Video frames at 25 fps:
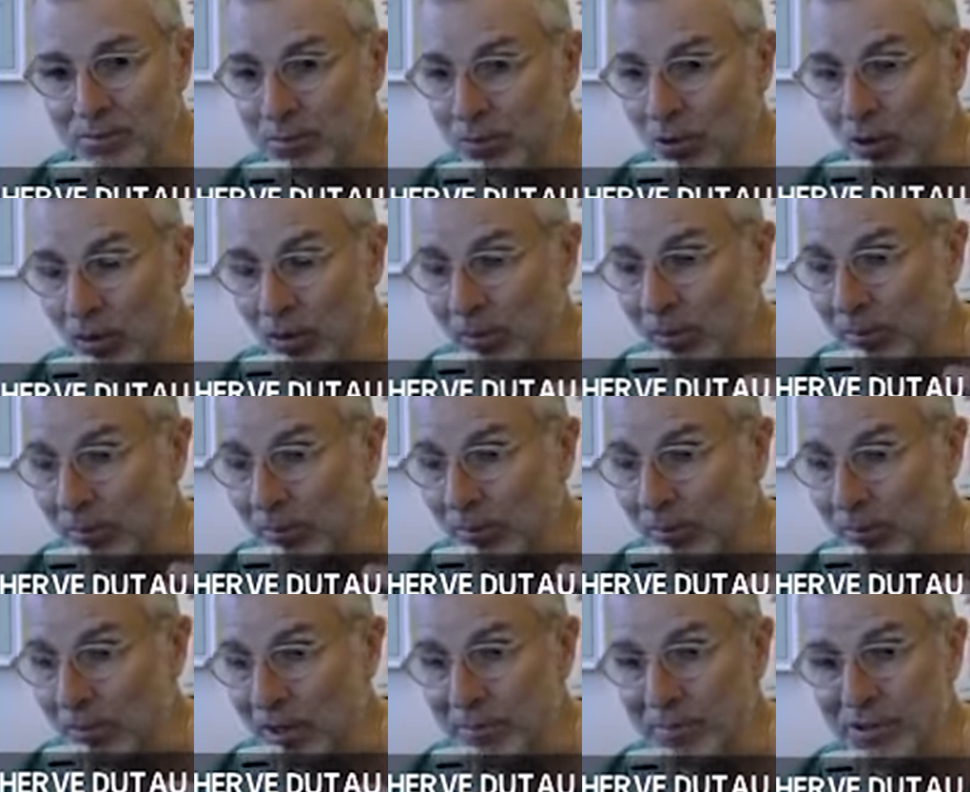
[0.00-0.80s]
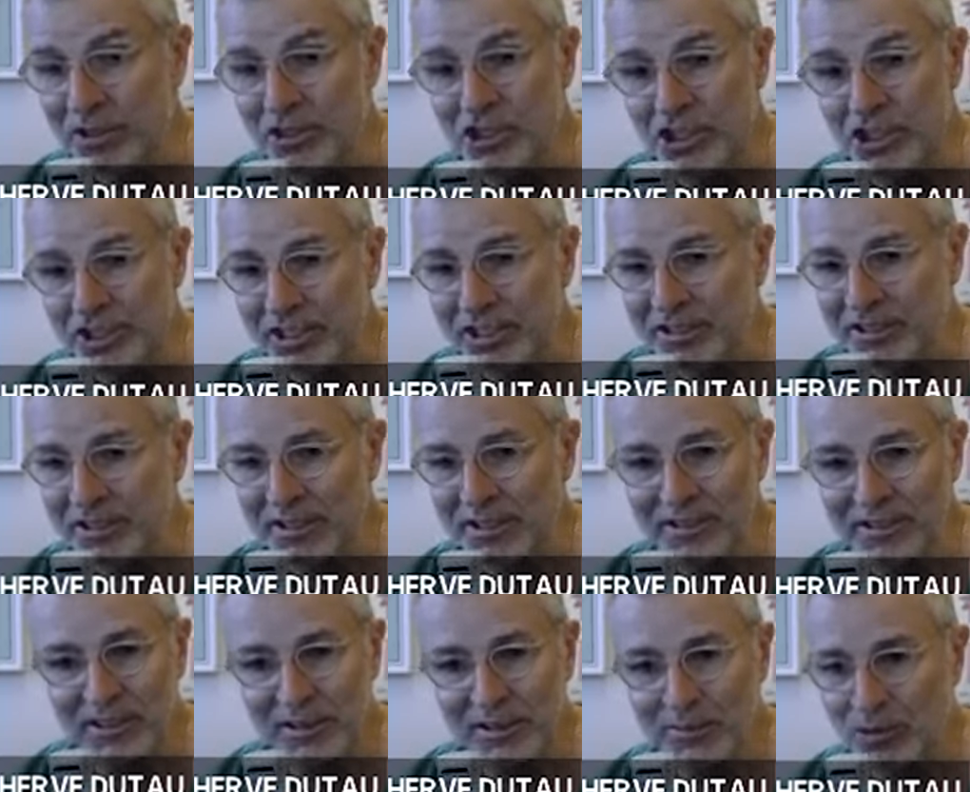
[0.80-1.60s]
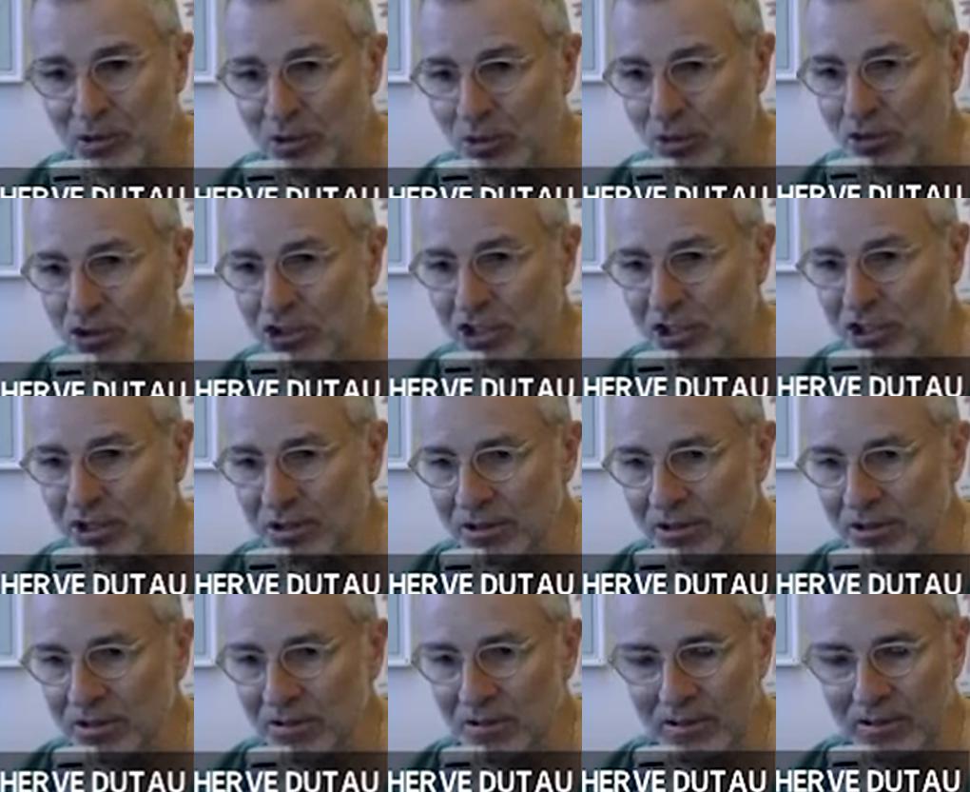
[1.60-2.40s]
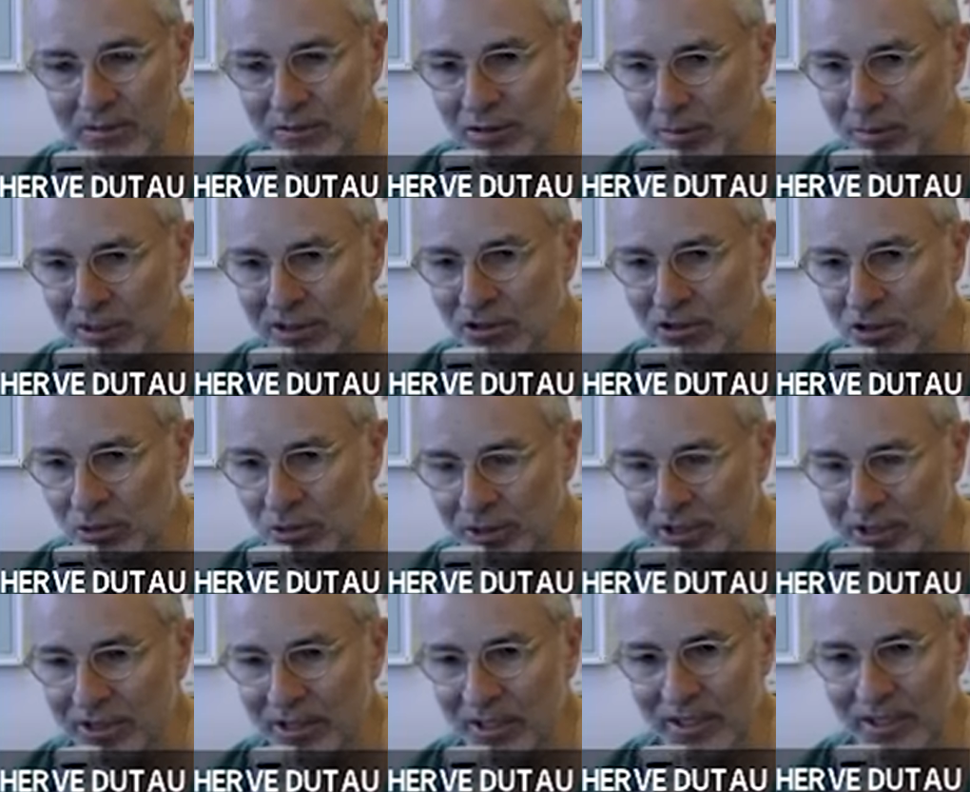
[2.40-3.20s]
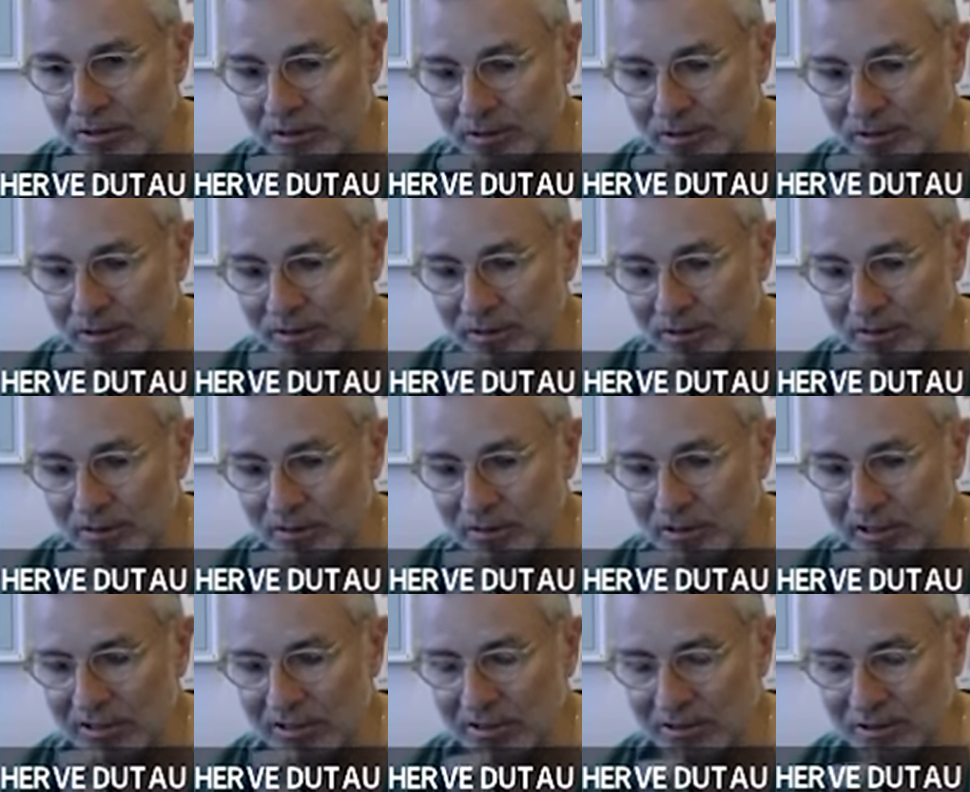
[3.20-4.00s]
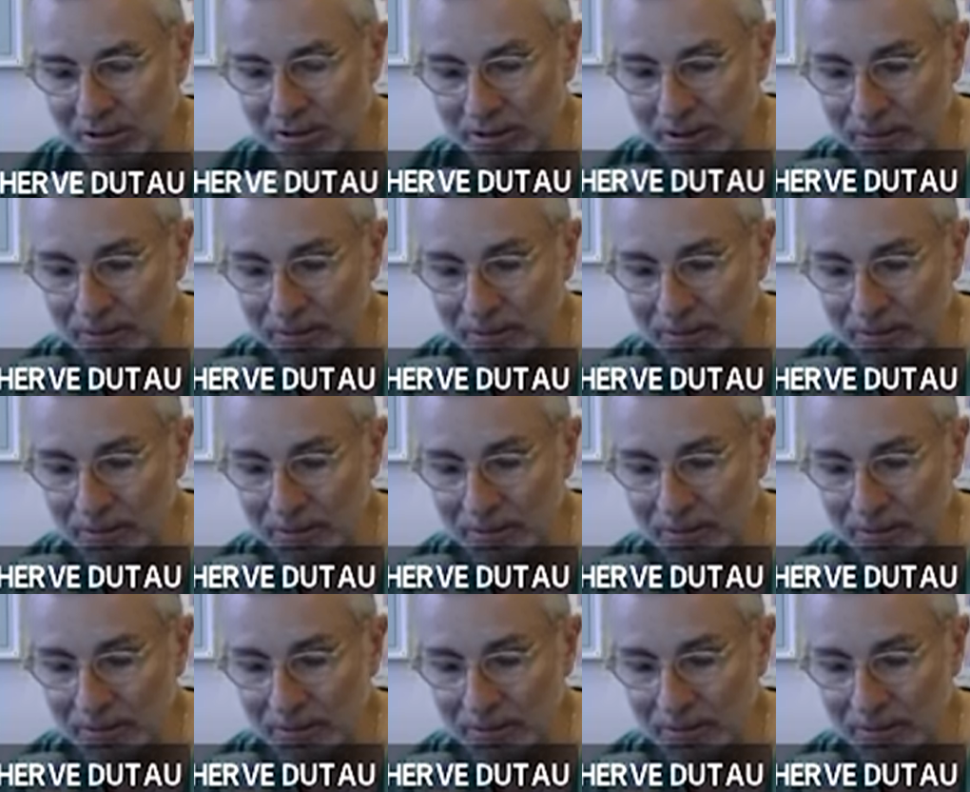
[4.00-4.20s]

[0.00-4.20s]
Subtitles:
or maybe genetics, immunological, inflammatory, that